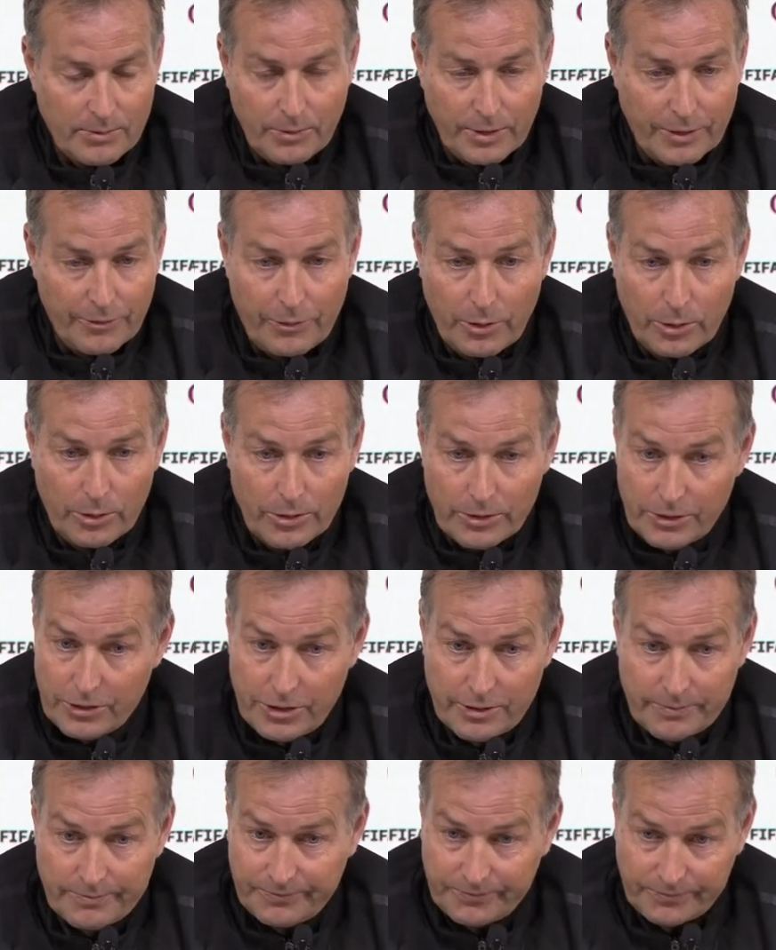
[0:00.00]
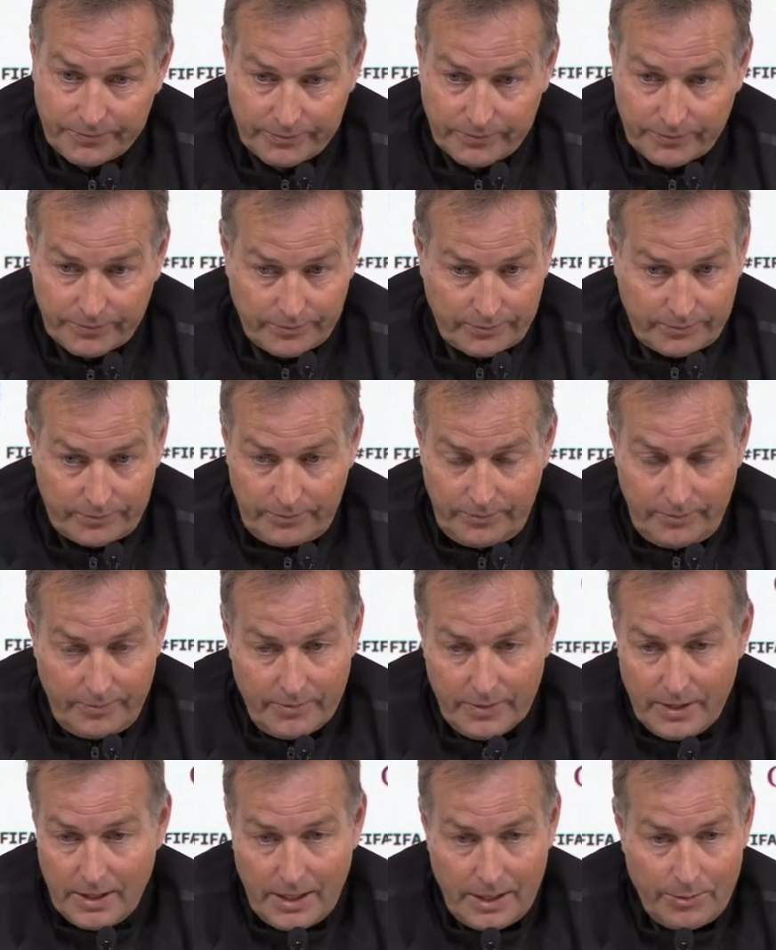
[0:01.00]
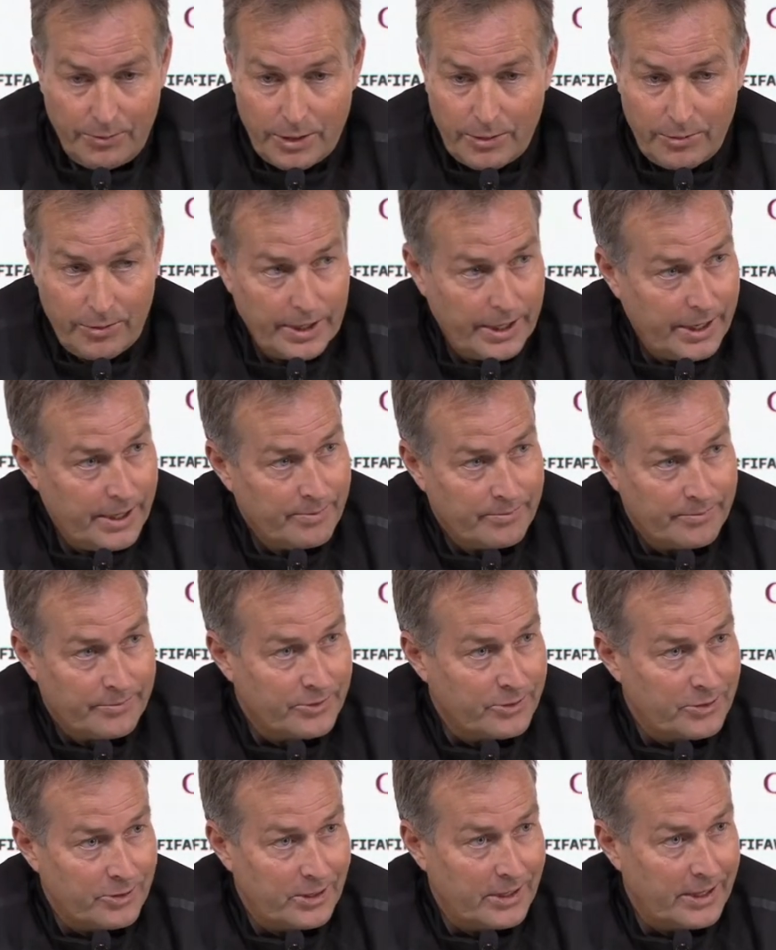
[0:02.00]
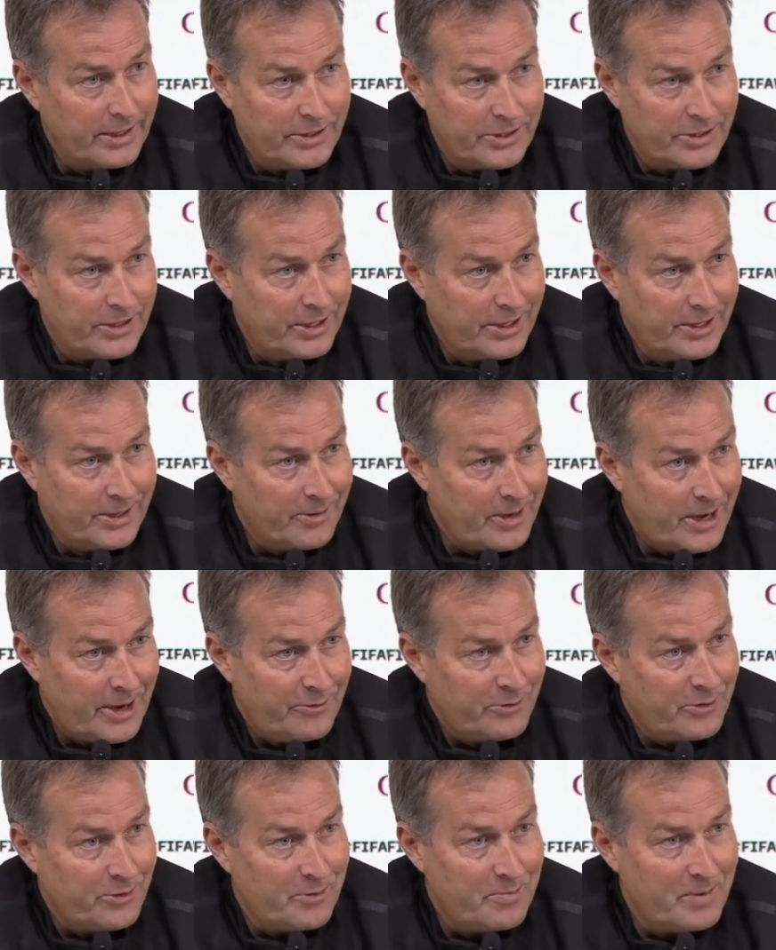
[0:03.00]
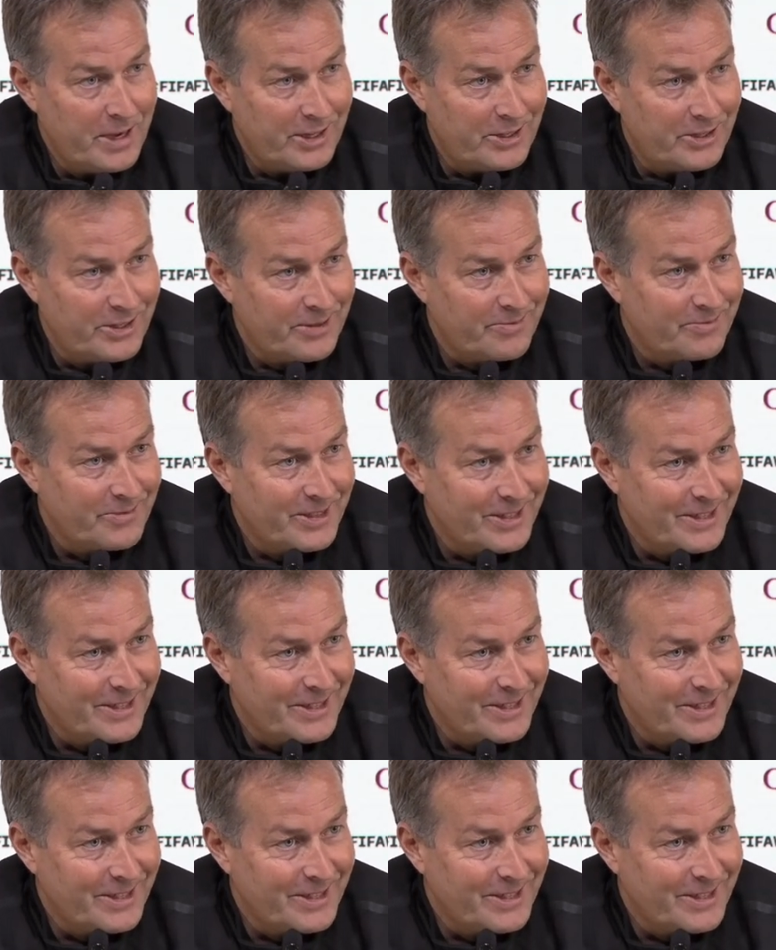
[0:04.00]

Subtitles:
we are focused and we are ready. So let's see after the match.